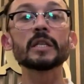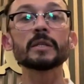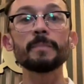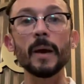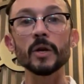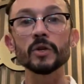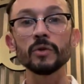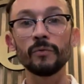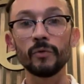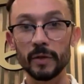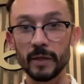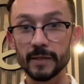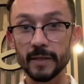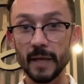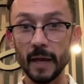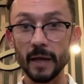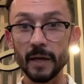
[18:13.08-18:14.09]
special for this
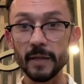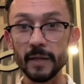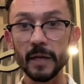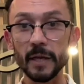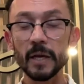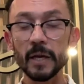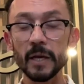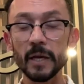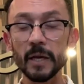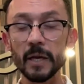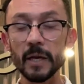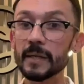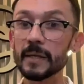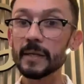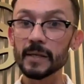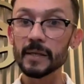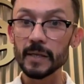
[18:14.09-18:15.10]
technique, but
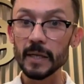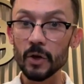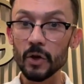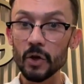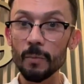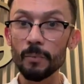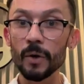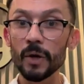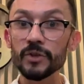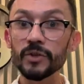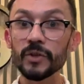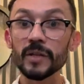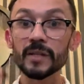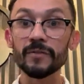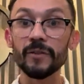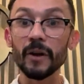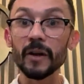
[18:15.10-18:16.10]
it's a silicone brush.
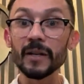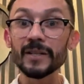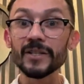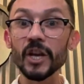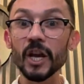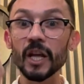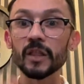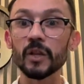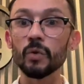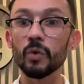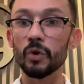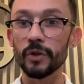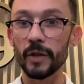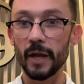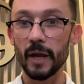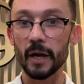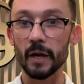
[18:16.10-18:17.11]
It's very gentle on
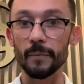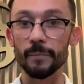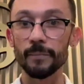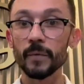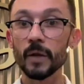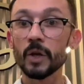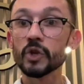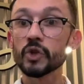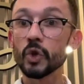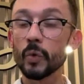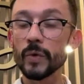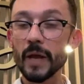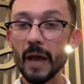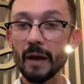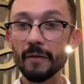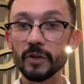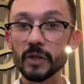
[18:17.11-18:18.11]
the hair. So we
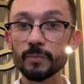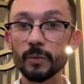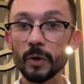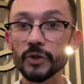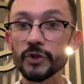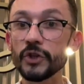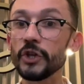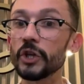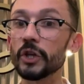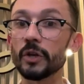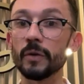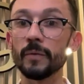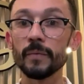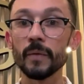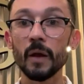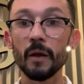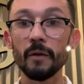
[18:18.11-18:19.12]
have this brush here,
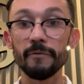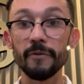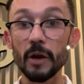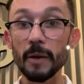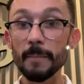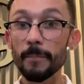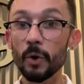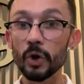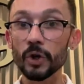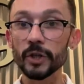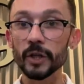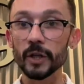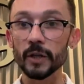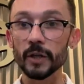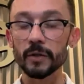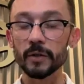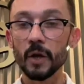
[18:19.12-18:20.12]
very
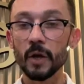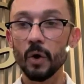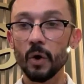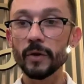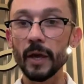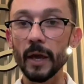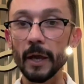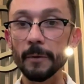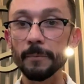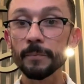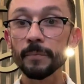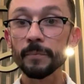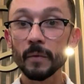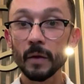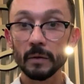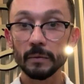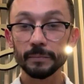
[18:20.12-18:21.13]
important, okay?
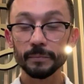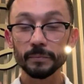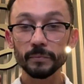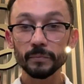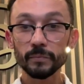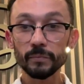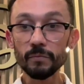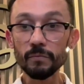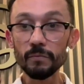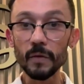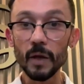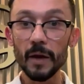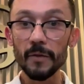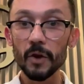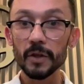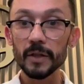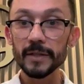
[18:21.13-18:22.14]

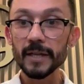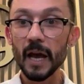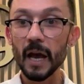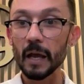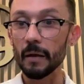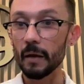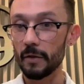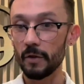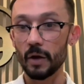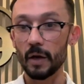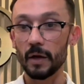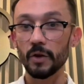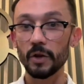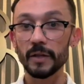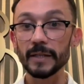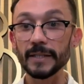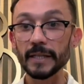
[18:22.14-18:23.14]
Another
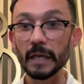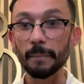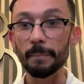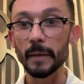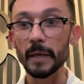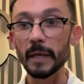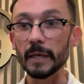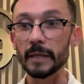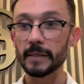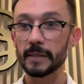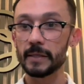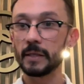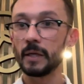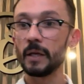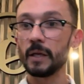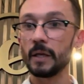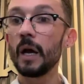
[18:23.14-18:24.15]
tip is
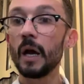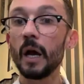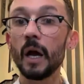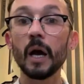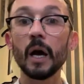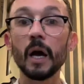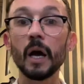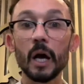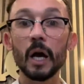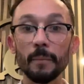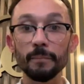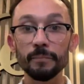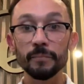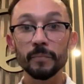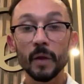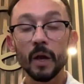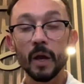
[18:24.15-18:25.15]

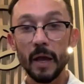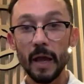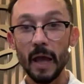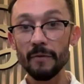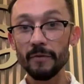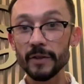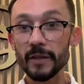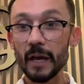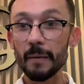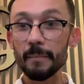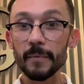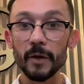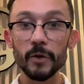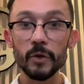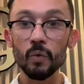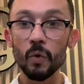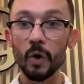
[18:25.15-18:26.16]
every time
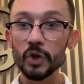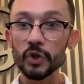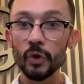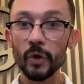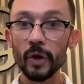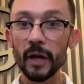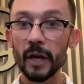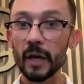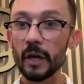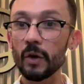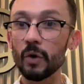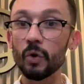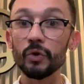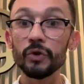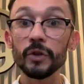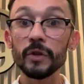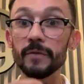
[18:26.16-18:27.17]
that you wash your hair
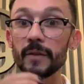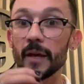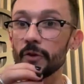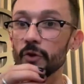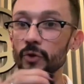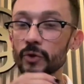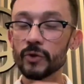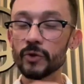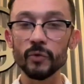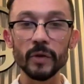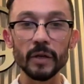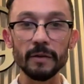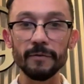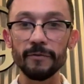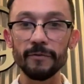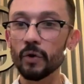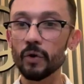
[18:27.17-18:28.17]
or that you swim,
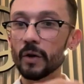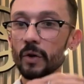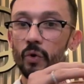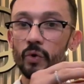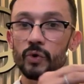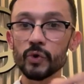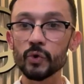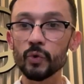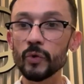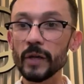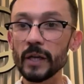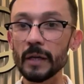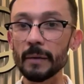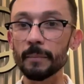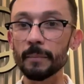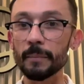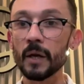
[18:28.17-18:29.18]
if you're gonna go
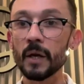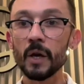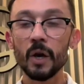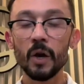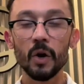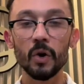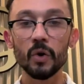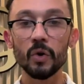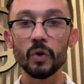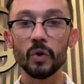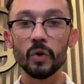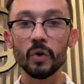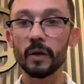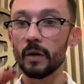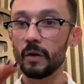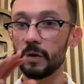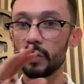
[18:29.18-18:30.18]
swim
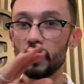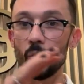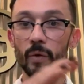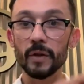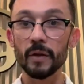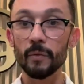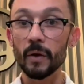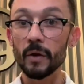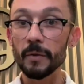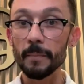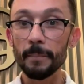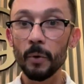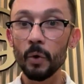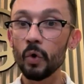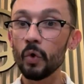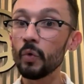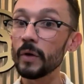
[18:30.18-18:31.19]
or going around the
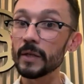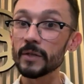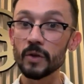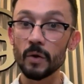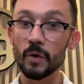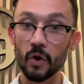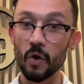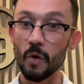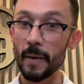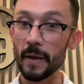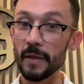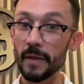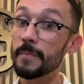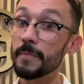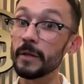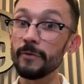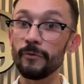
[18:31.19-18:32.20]
pool, it's not recommended.
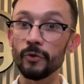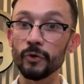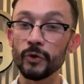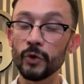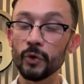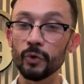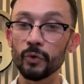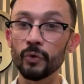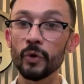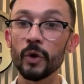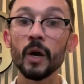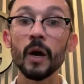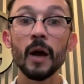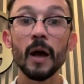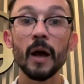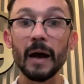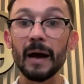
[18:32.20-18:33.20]
But if you do,
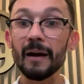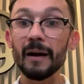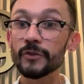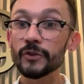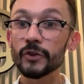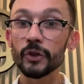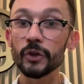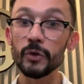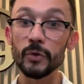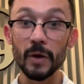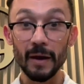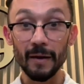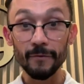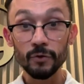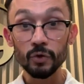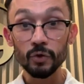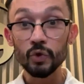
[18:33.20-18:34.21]
after, you
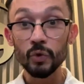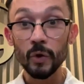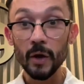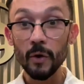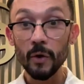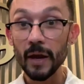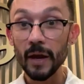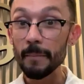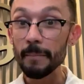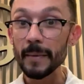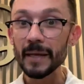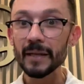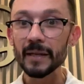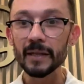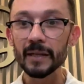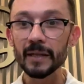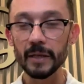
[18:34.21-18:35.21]
have to dry your hair
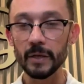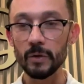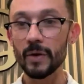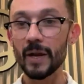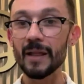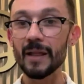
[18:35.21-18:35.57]
immediately. You